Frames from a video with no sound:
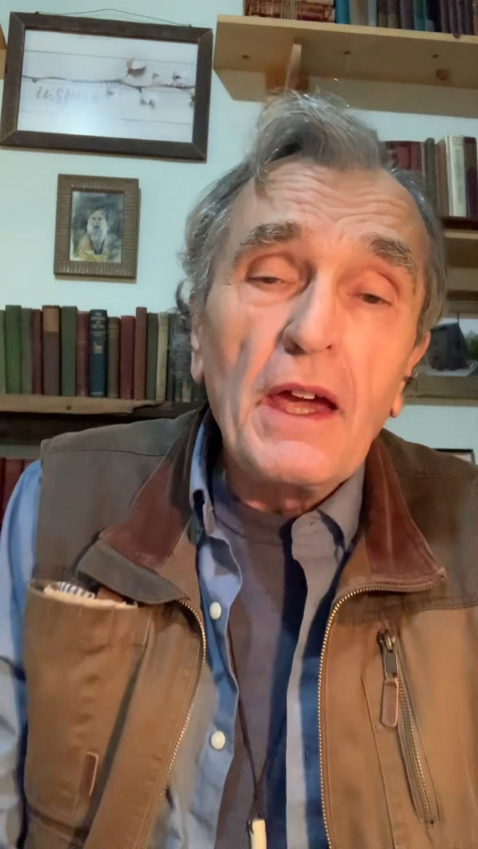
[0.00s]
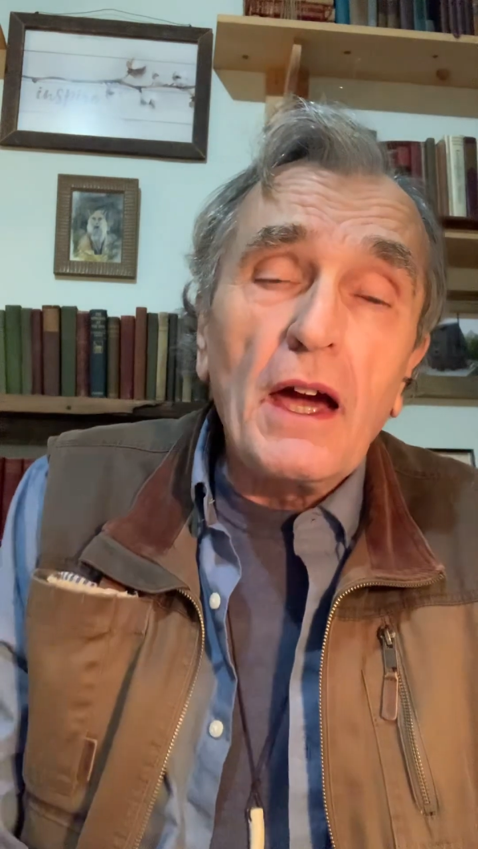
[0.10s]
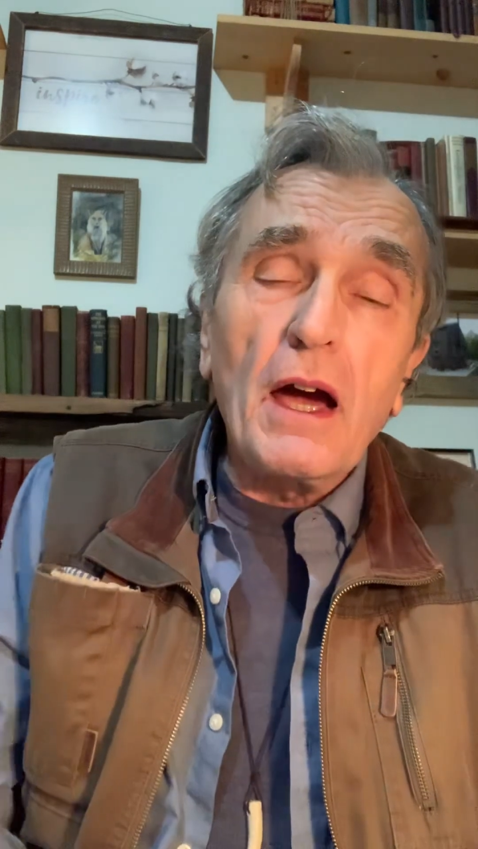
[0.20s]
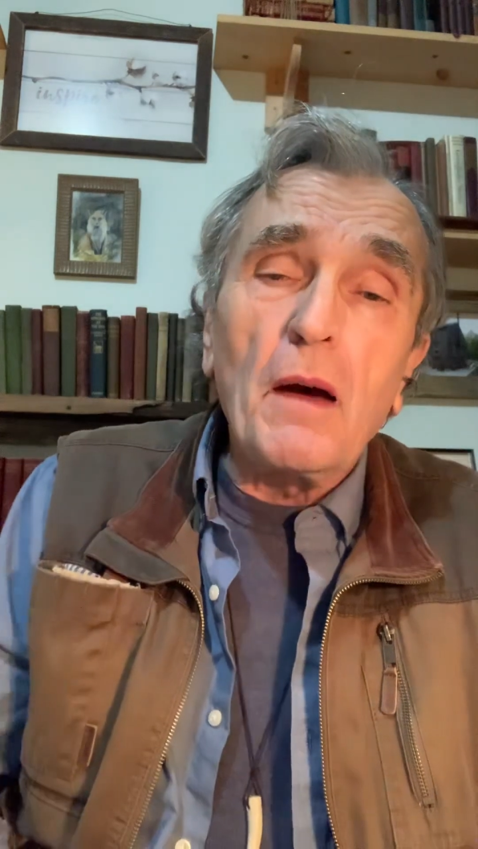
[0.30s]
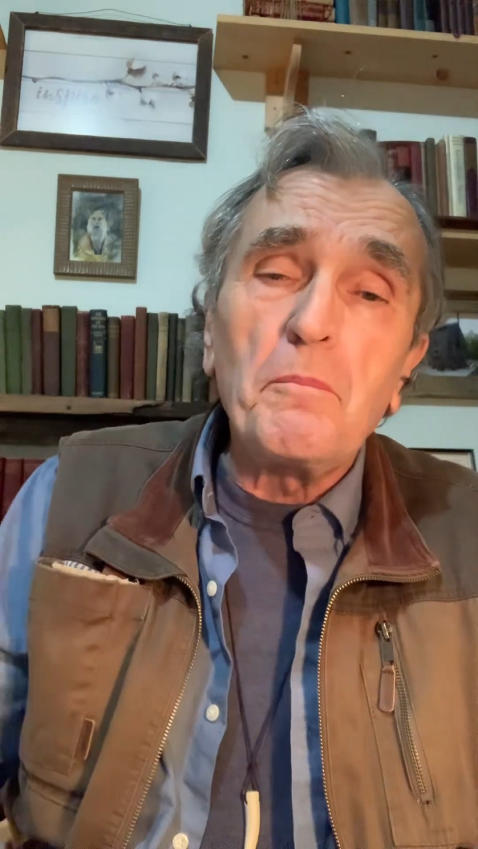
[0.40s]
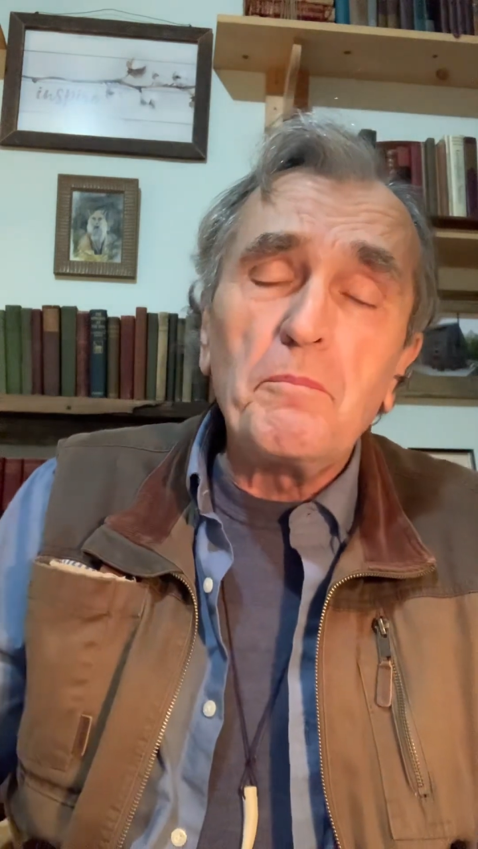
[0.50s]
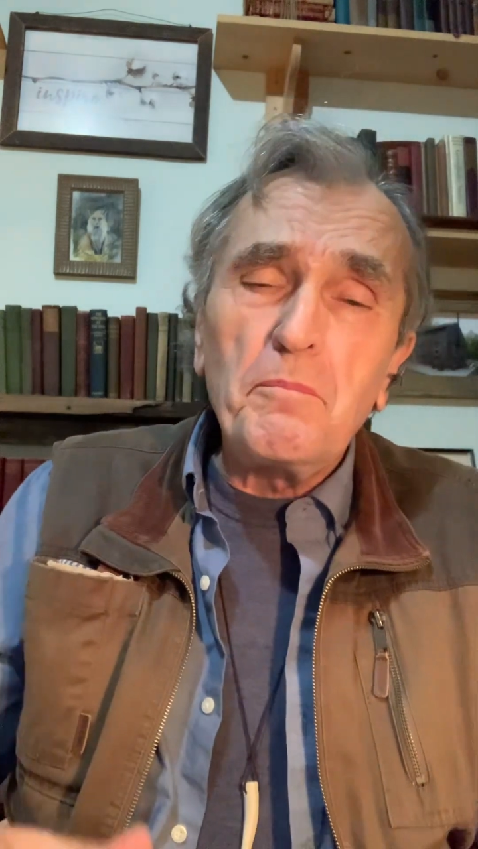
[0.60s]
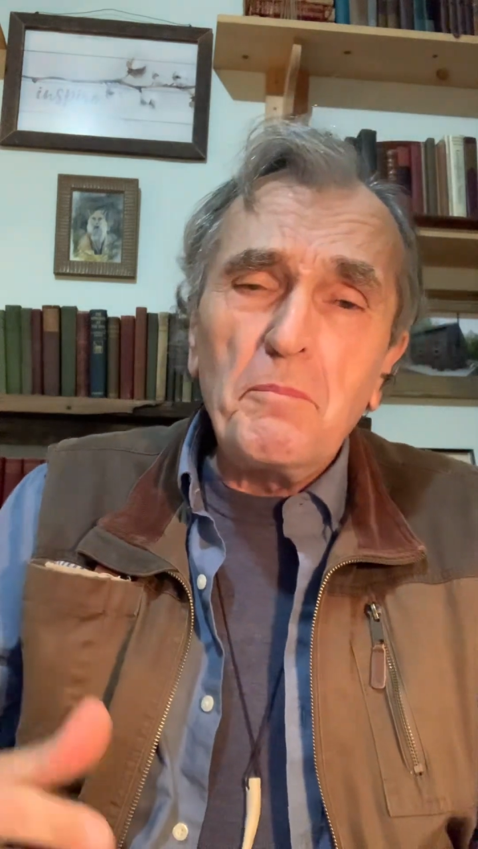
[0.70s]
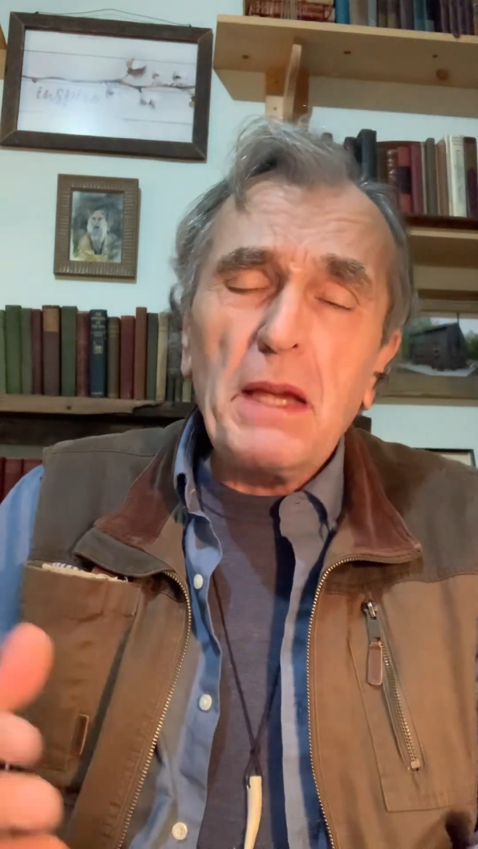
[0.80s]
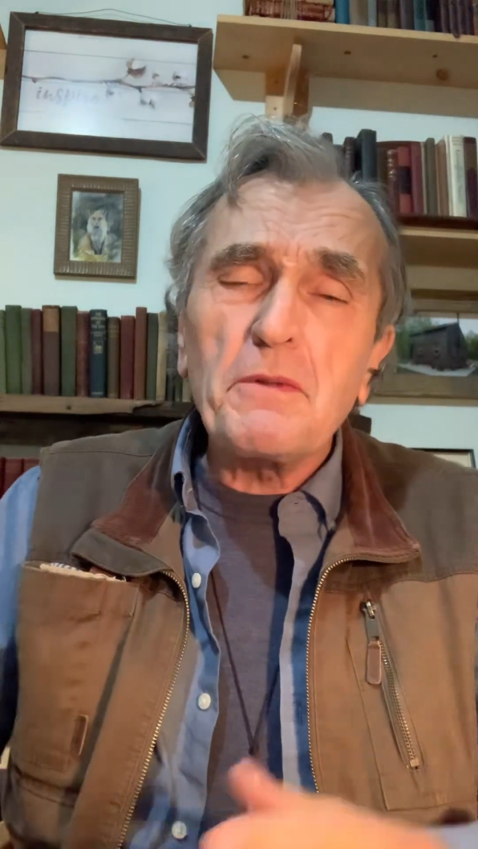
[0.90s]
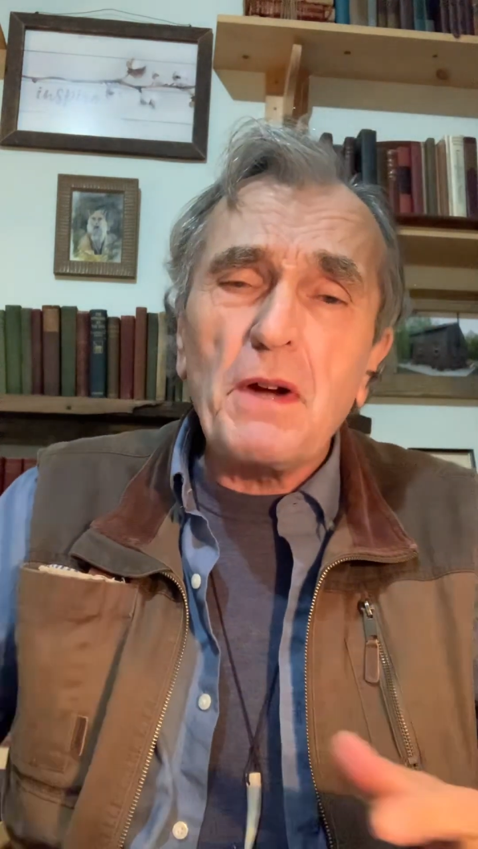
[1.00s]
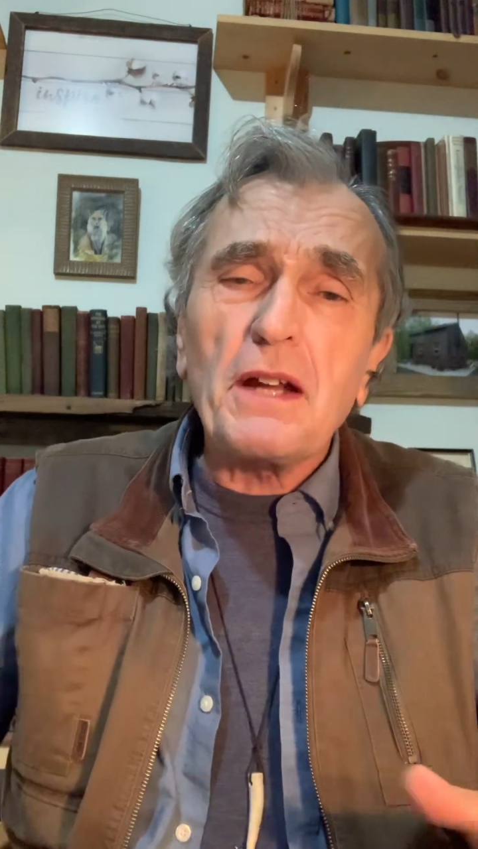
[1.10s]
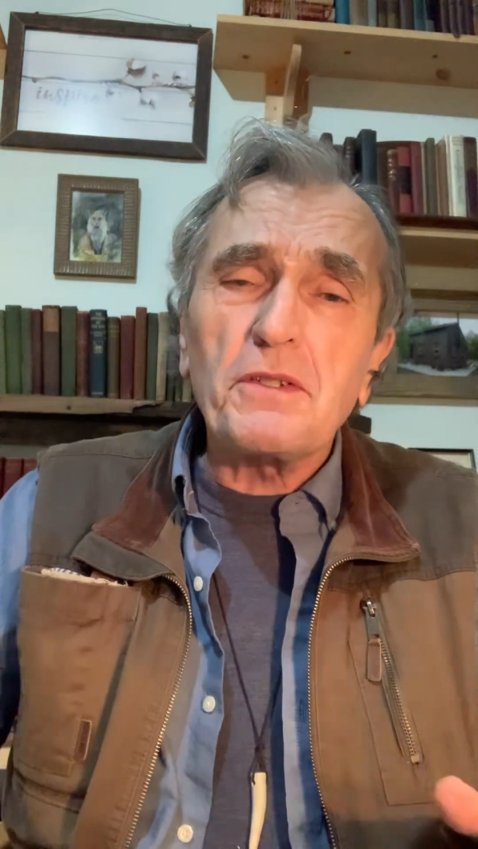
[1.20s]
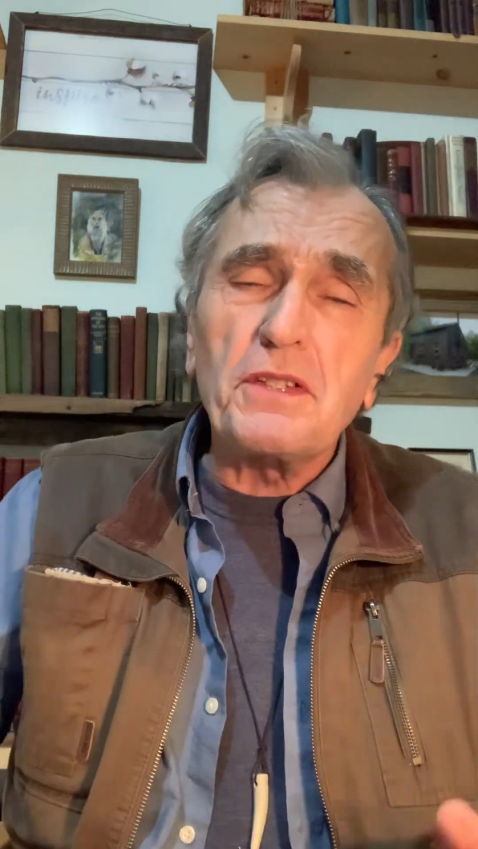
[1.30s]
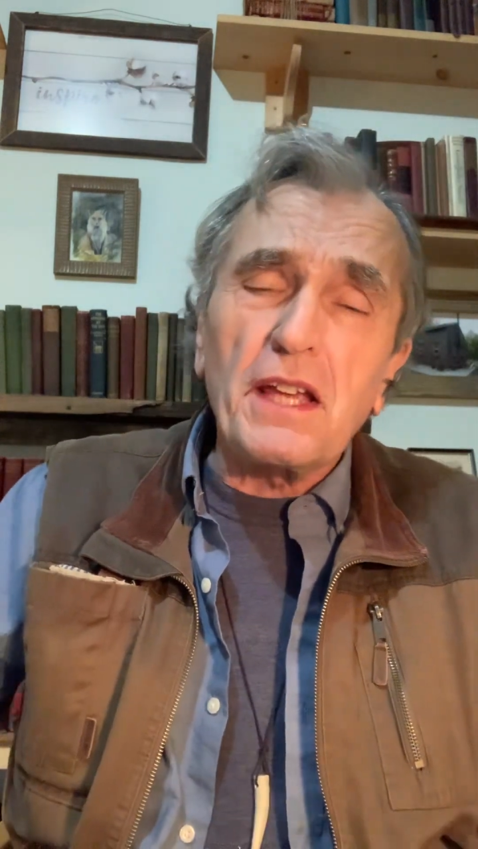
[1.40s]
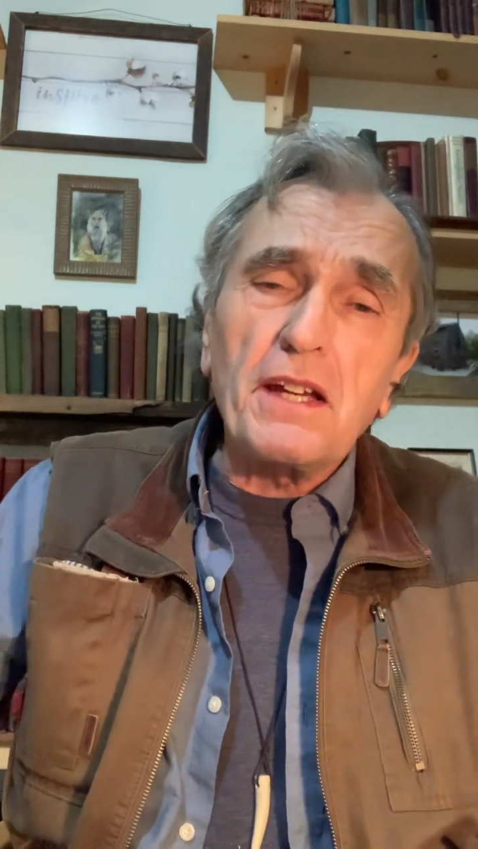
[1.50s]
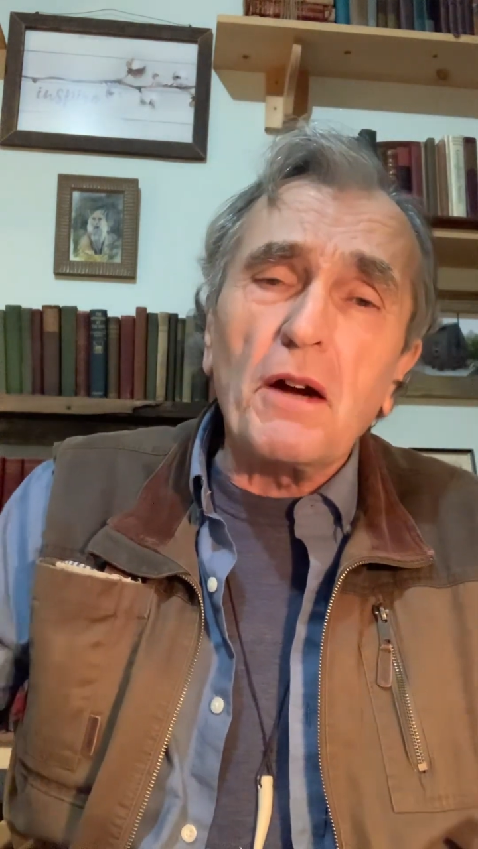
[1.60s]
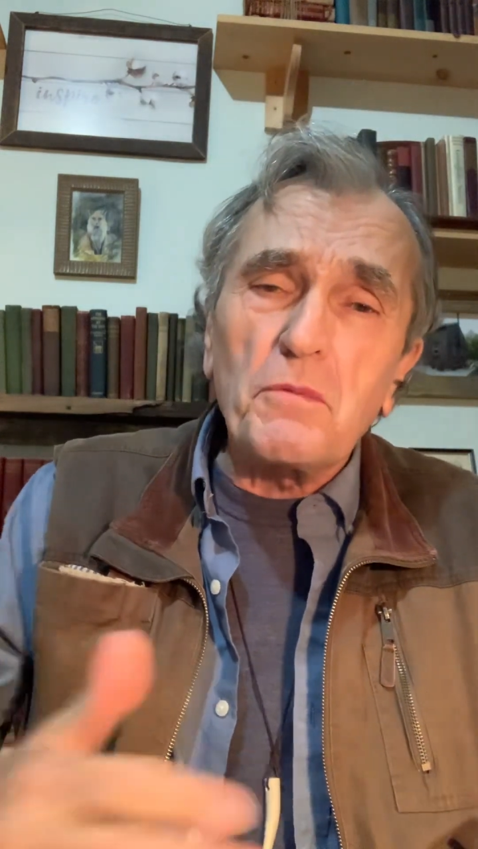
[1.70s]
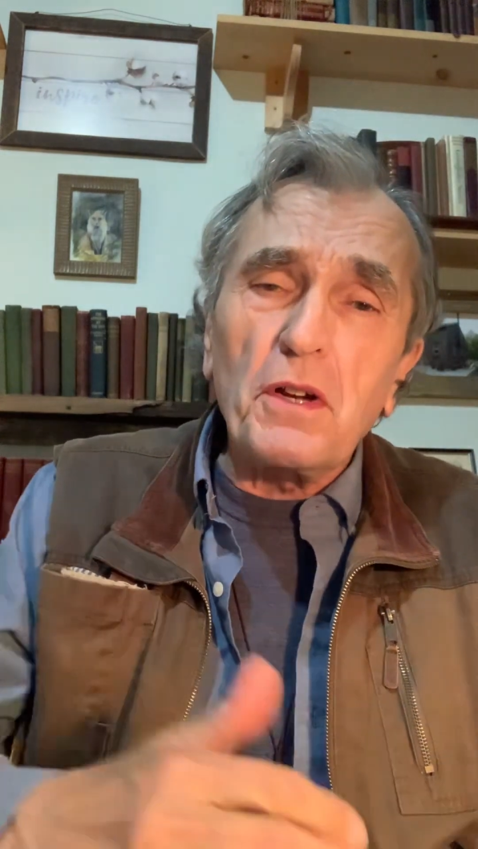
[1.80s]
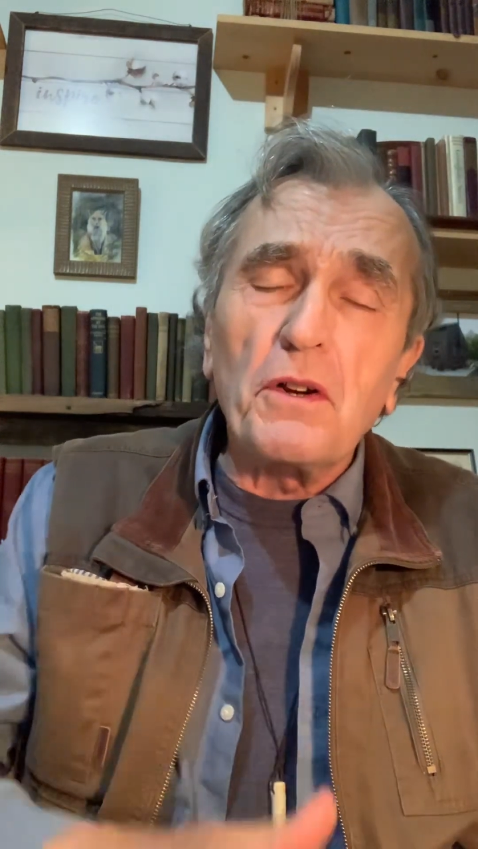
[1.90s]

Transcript: a big rattlesnake got run